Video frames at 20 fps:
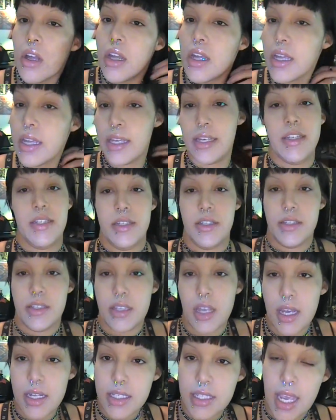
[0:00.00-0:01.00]

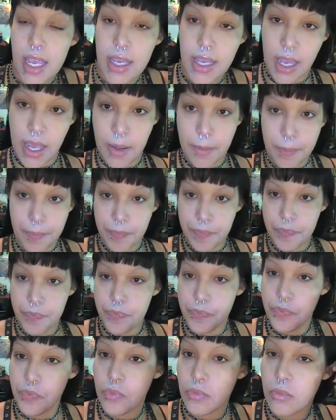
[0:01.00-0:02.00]
is I take it,
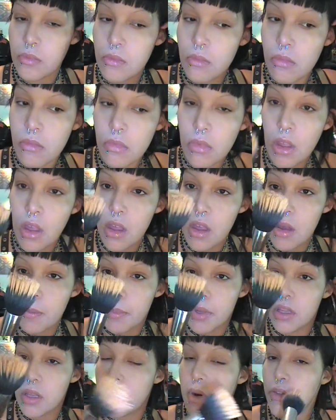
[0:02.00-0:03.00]

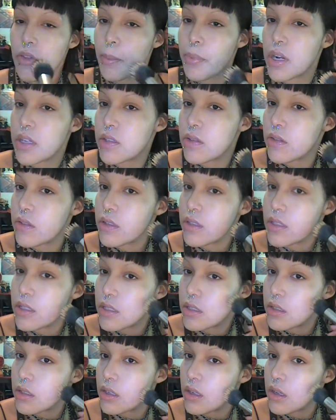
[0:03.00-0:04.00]
a little bit on the
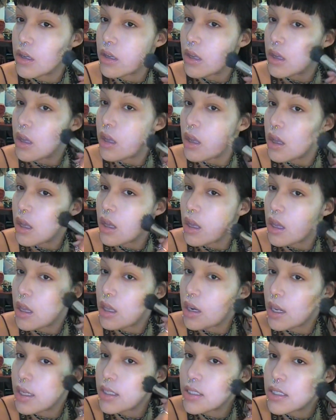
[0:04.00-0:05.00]
bristles,
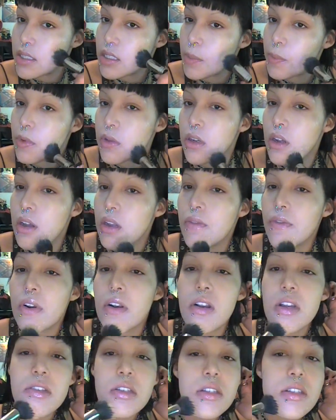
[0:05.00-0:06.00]
and I stipple it on
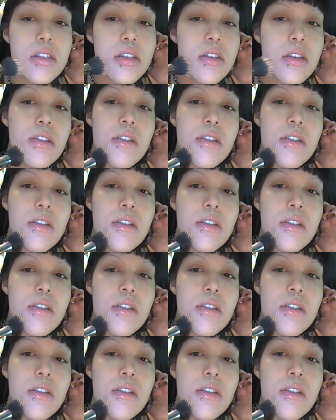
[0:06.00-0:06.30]
first.